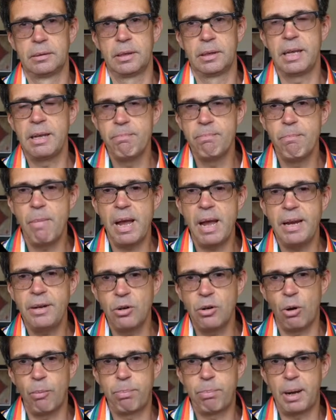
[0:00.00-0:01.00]
He may
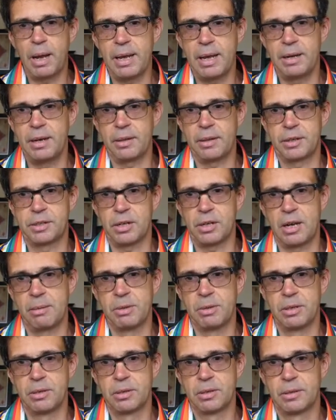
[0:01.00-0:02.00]
not play another
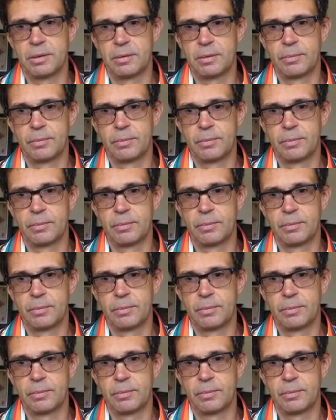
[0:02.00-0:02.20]
diamond.